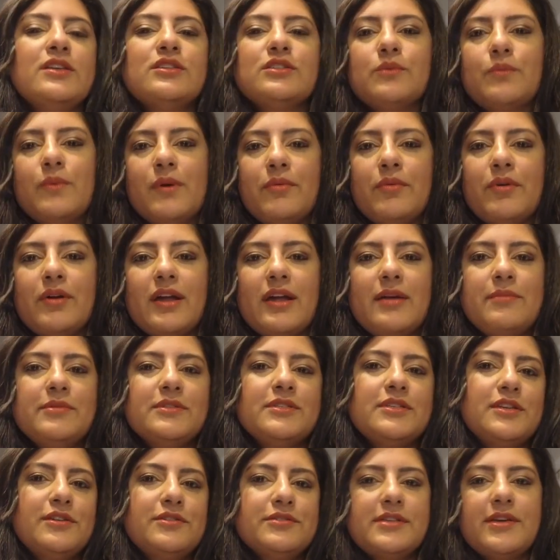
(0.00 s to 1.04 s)
So we were able
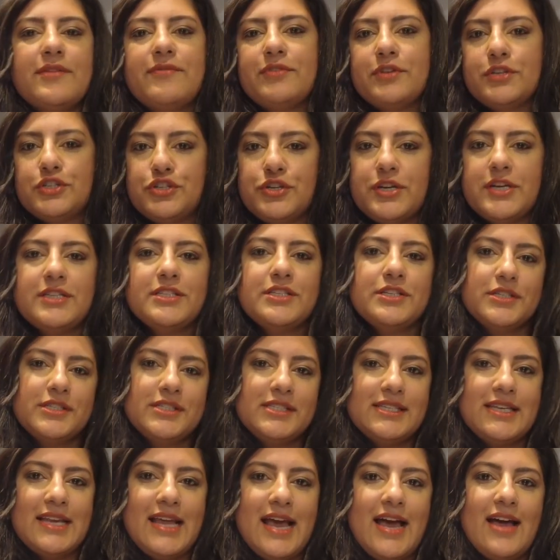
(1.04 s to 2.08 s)
to use that for drinks or
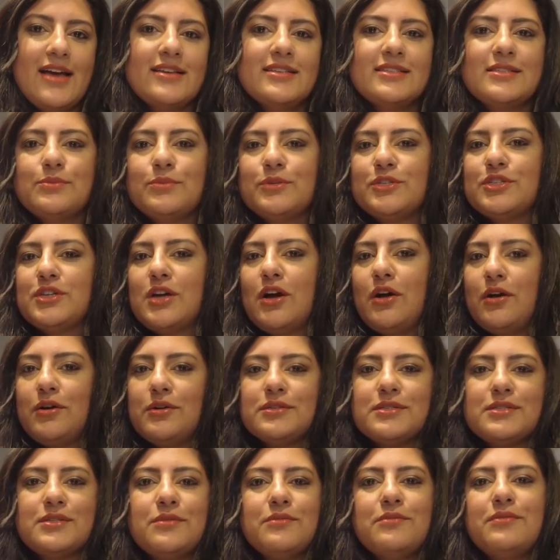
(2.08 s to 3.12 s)
snacks, which
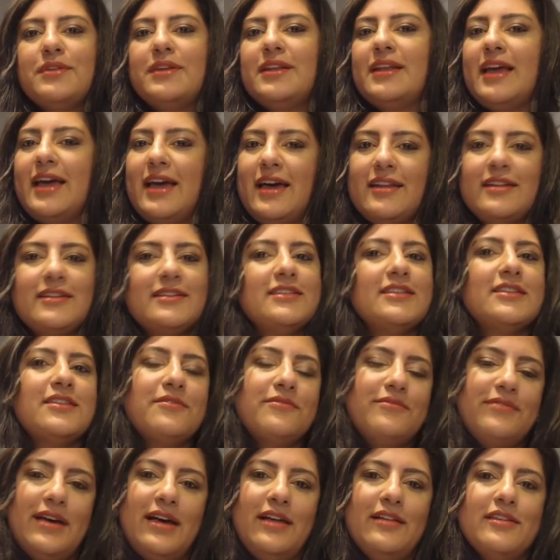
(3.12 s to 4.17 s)
also then added to the
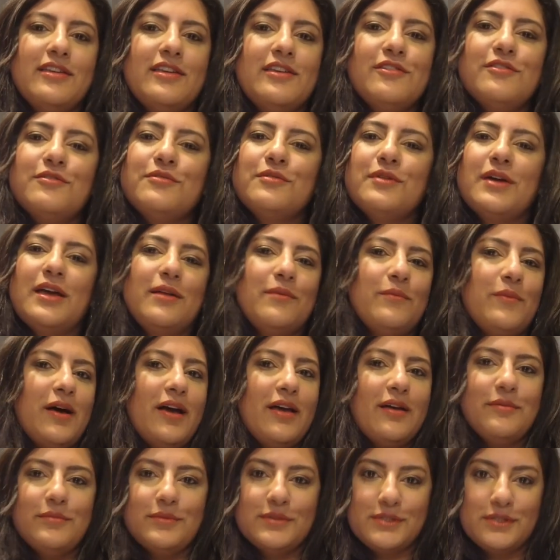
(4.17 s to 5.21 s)
value and why
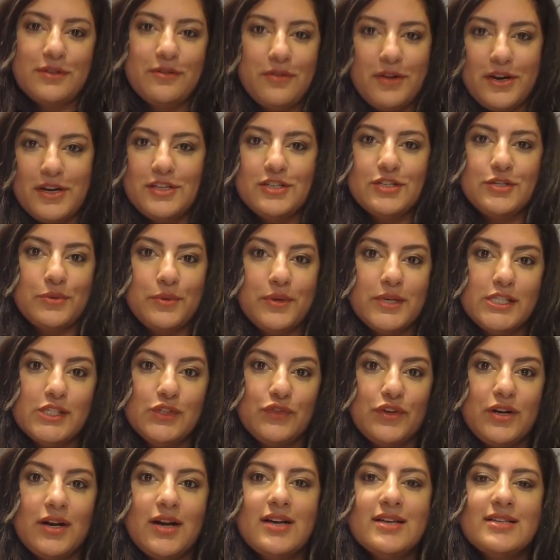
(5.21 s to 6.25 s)
it was a great choice
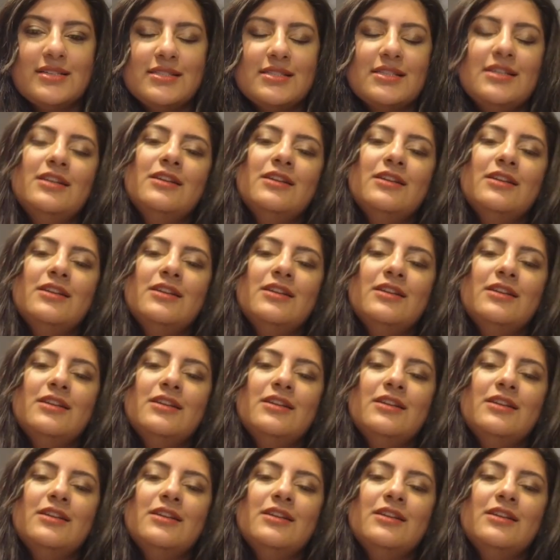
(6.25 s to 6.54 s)
for us.